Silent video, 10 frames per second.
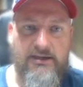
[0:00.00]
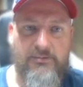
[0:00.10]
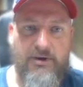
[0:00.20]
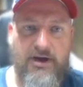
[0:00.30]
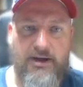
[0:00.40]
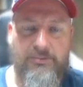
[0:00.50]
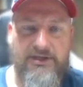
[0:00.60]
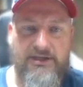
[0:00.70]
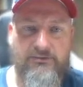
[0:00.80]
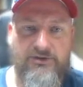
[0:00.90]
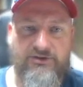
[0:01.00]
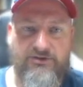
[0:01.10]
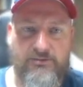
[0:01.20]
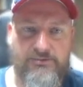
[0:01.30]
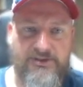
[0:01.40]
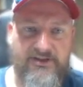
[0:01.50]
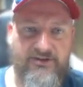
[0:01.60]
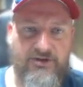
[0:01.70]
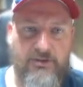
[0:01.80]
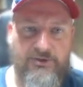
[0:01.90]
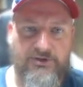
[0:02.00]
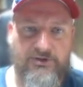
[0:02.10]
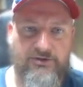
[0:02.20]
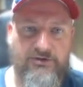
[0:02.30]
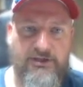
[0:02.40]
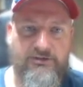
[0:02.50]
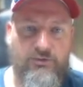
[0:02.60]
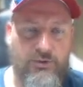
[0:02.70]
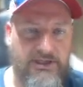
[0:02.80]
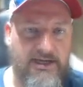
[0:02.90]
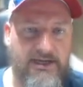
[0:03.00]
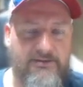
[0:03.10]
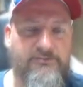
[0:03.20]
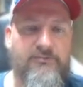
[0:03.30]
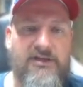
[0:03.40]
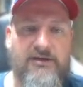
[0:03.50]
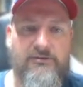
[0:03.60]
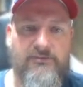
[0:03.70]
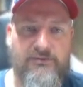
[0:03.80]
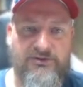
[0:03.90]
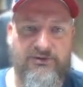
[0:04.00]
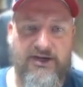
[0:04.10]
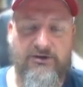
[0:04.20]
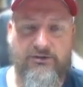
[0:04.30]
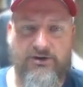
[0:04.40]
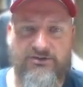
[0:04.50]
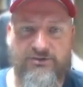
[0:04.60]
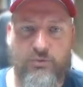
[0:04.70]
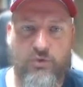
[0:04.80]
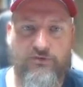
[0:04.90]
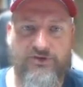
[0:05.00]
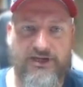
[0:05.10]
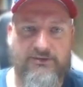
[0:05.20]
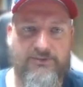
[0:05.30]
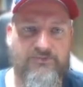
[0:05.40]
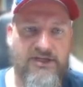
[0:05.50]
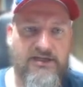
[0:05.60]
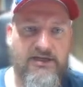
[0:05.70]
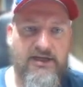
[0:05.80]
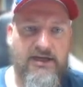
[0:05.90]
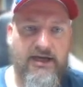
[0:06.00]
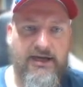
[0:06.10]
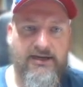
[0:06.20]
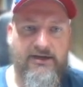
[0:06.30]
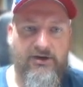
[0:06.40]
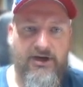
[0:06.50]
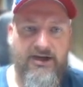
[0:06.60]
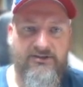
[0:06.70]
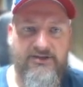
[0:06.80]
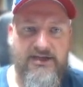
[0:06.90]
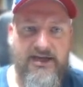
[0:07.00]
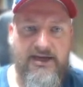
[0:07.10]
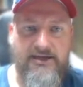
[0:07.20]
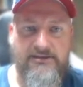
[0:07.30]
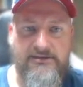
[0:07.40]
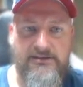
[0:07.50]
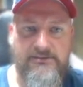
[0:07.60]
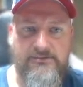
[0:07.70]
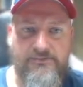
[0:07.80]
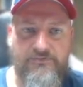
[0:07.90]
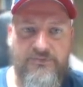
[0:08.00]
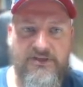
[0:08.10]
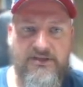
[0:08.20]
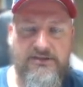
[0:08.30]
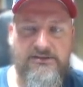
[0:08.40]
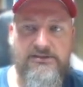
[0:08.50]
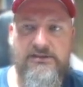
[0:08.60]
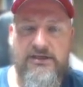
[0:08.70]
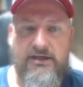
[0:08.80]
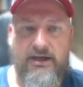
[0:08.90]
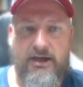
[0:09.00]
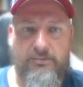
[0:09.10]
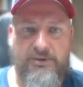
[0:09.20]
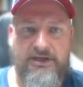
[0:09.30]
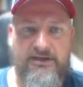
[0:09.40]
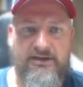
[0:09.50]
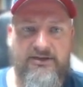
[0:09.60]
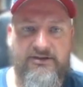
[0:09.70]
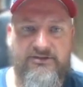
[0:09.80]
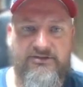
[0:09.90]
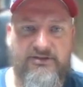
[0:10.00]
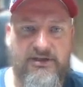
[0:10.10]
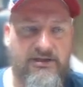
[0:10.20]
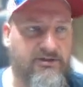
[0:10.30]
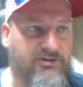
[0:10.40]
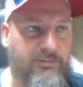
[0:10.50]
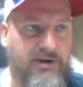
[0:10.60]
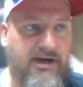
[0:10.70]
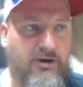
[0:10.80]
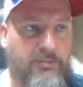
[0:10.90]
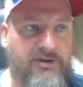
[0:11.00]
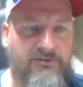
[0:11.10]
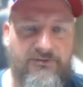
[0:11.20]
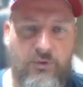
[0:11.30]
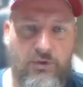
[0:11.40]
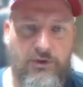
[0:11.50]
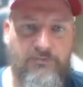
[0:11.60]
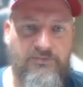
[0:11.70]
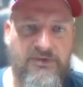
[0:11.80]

Pot pin, which is a potentiometer, 28, which we had to go across the board for that one. And then our SDA pin is GPIO pin 4,